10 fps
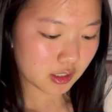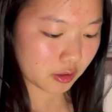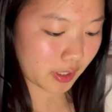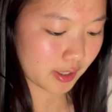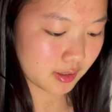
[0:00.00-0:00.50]

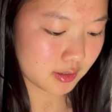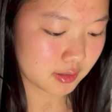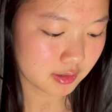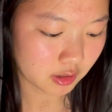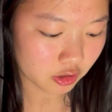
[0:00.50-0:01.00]
Okay,
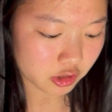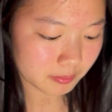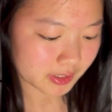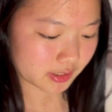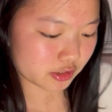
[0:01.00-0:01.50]
also
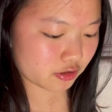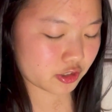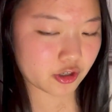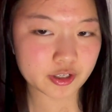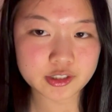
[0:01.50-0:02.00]
my knees are
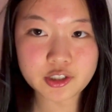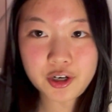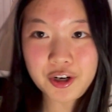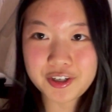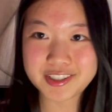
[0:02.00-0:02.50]
starting to
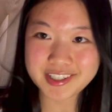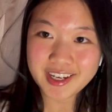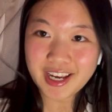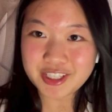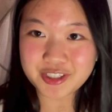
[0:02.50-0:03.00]
hurt
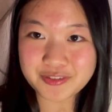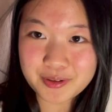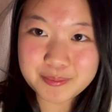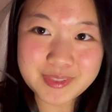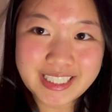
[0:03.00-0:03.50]
just
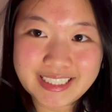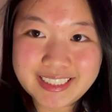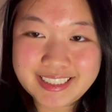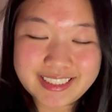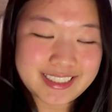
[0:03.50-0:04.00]
from
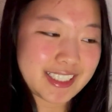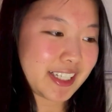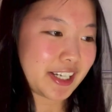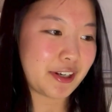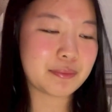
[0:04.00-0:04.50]
sitting
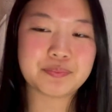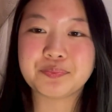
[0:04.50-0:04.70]
here.